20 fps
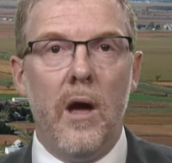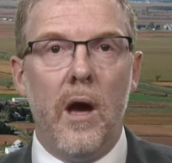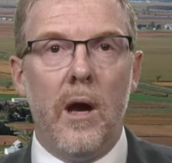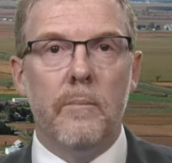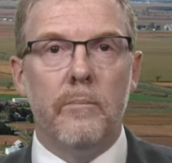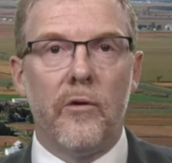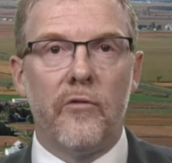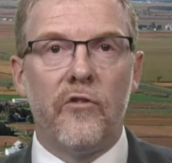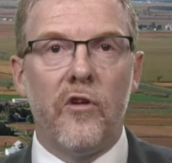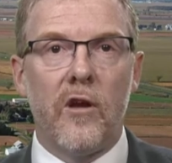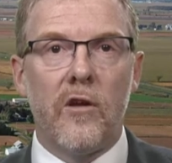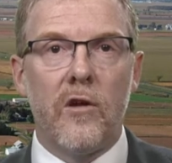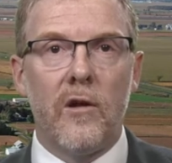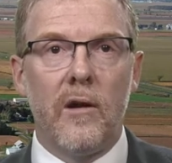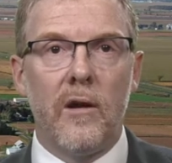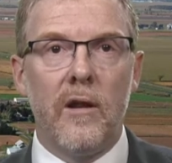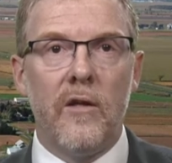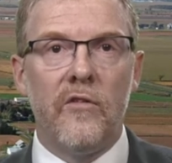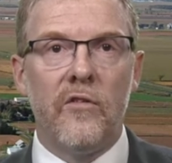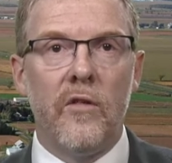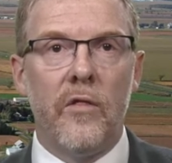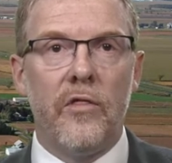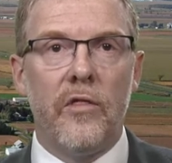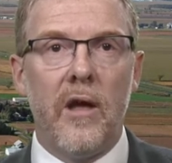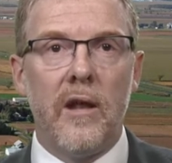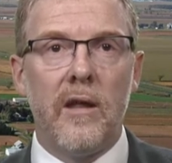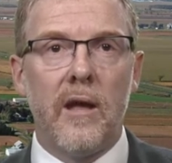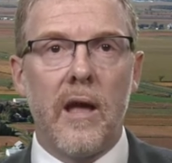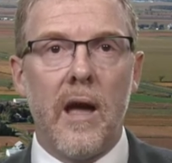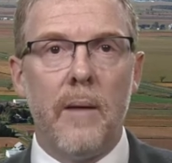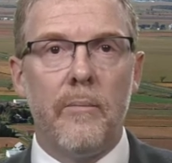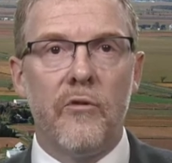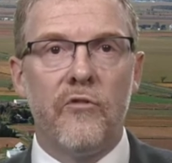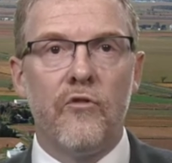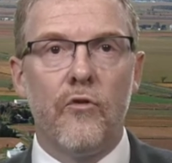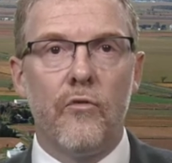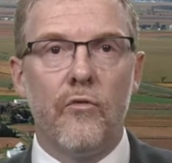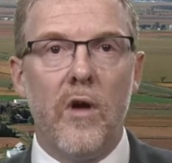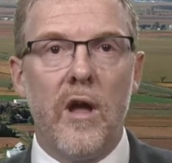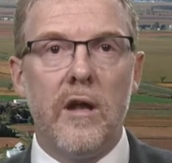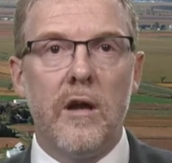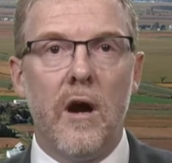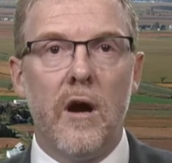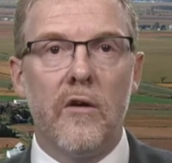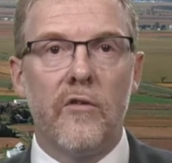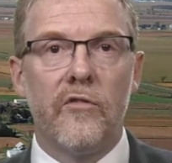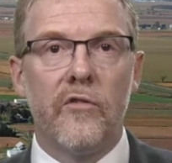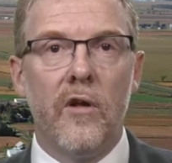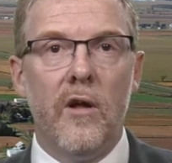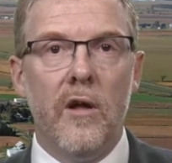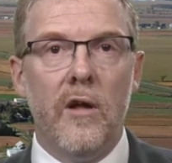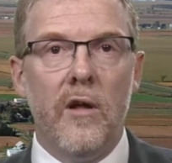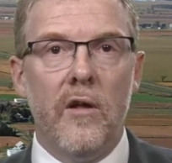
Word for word: and particularly synthetic aperture radars,